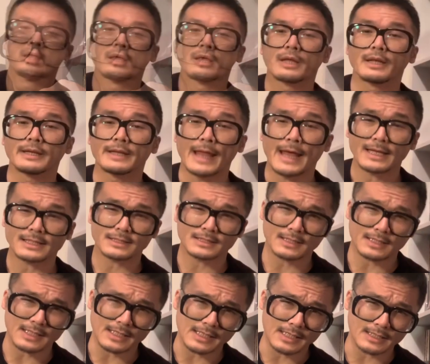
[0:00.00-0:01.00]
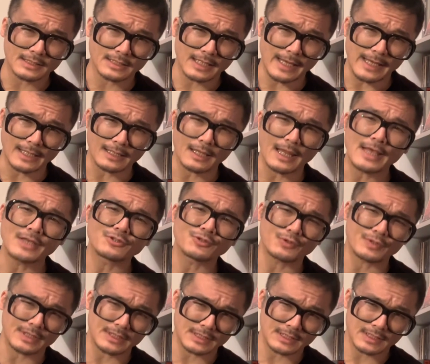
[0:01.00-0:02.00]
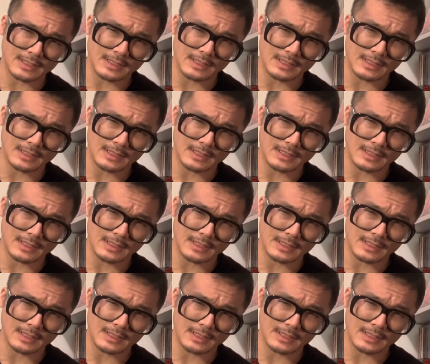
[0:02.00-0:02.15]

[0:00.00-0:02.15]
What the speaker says: Next is a Laserdisc.